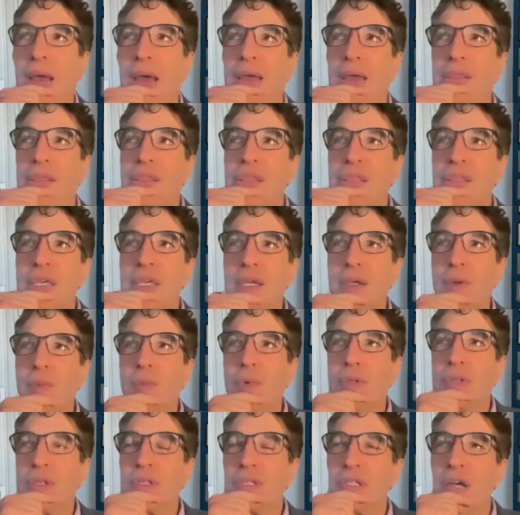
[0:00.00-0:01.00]
I think
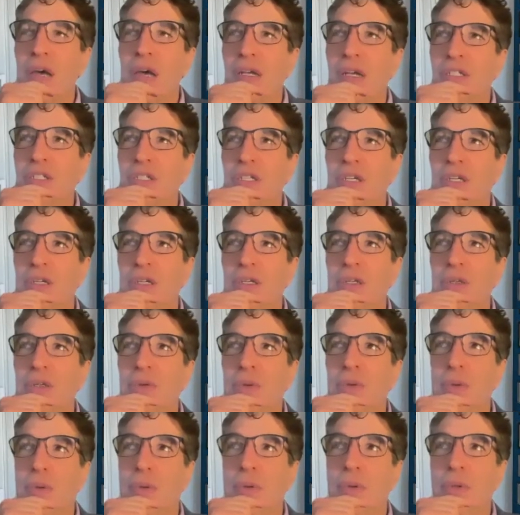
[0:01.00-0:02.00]
with Tasha,
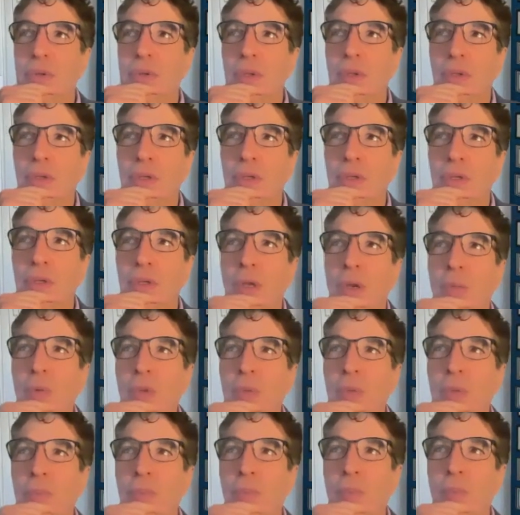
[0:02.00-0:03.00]

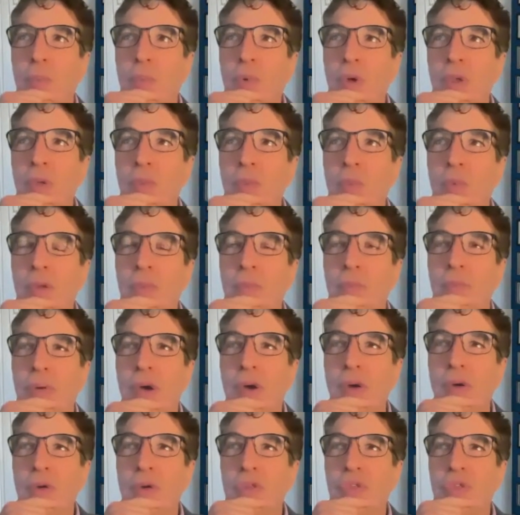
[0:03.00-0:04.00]
we
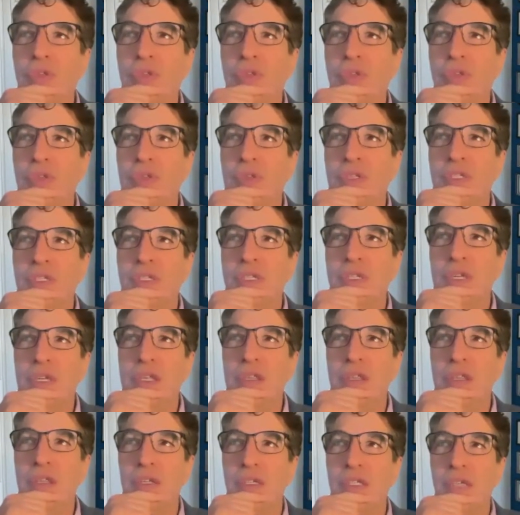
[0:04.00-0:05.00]
both see
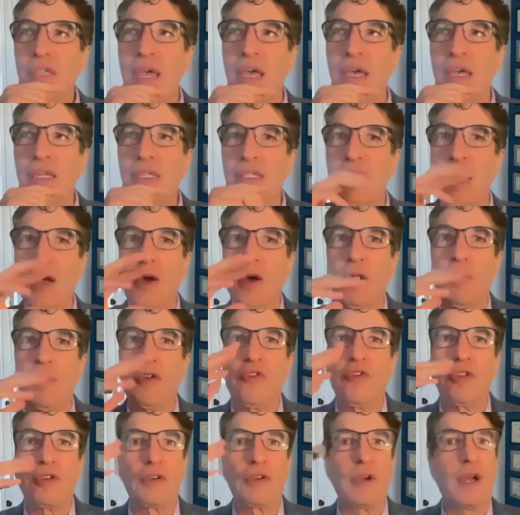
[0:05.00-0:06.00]
this as our
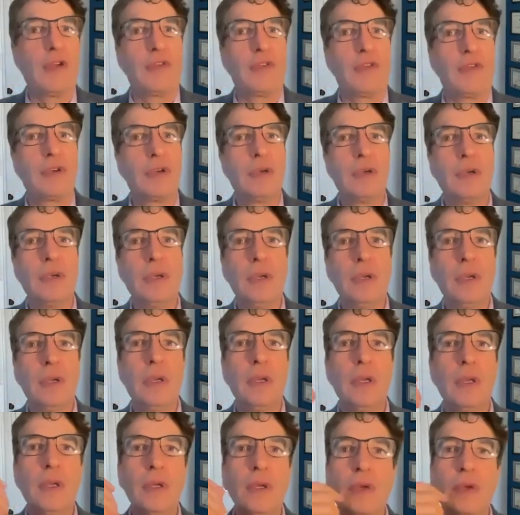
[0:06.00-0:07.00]
forever
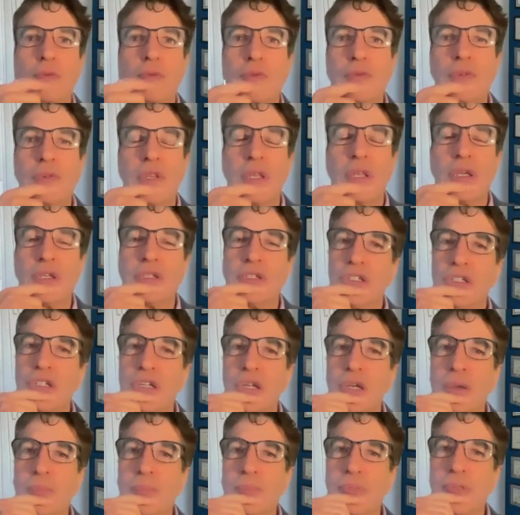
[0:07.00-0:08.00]

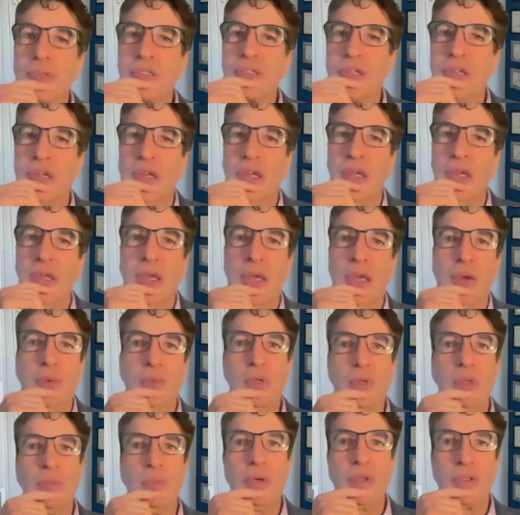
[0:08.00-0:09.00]
relationships, and
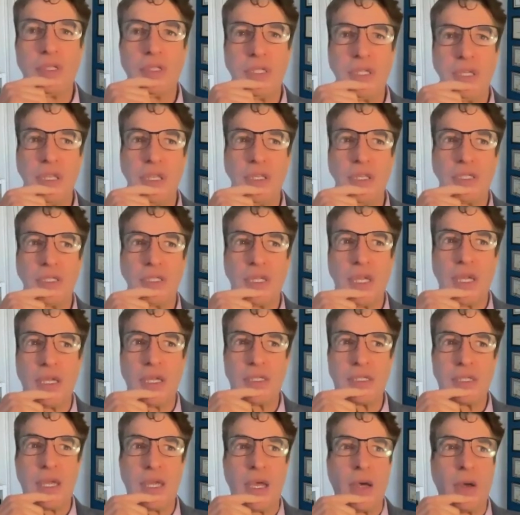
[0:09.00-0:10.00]
we both see this
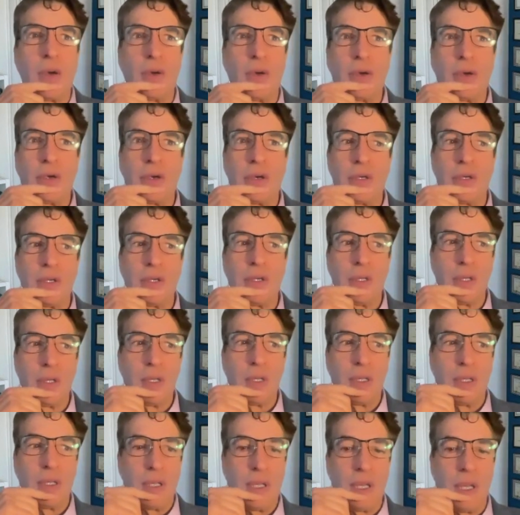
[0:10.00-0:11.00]
as our
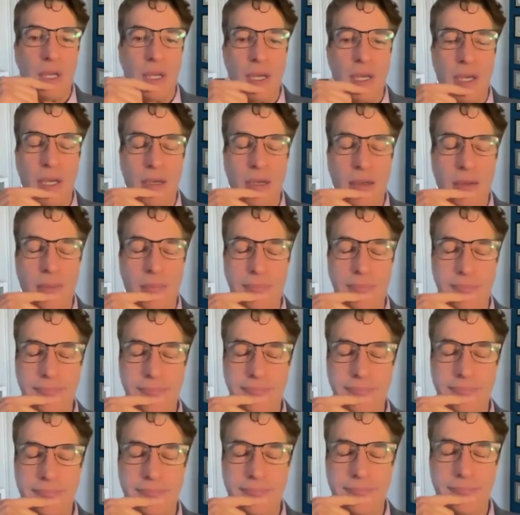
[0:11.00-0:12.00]
um
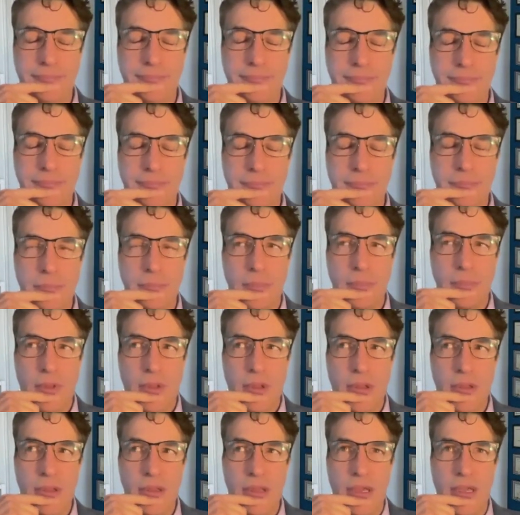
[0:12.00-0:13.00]

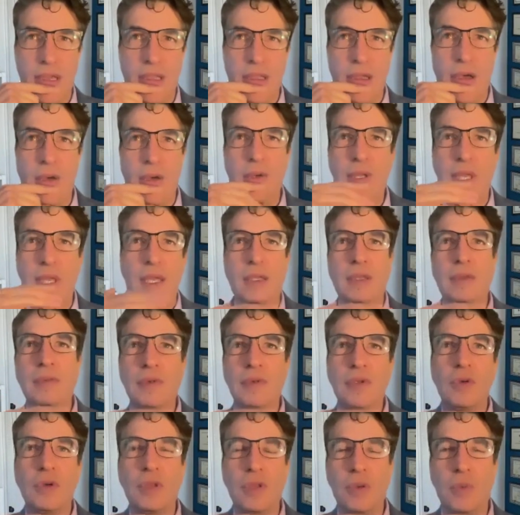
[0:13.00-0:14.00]
like, okay,
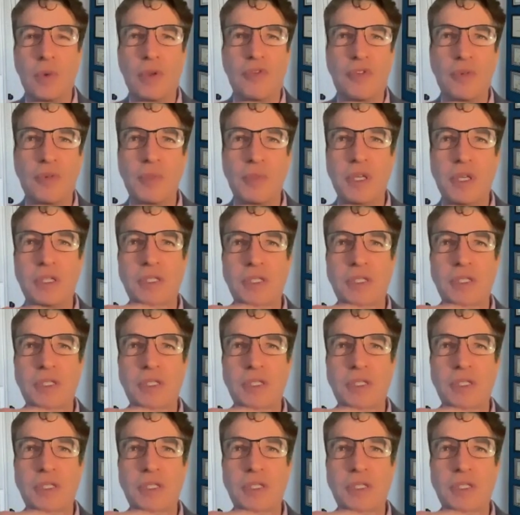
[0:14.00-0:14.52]
you're the one for me.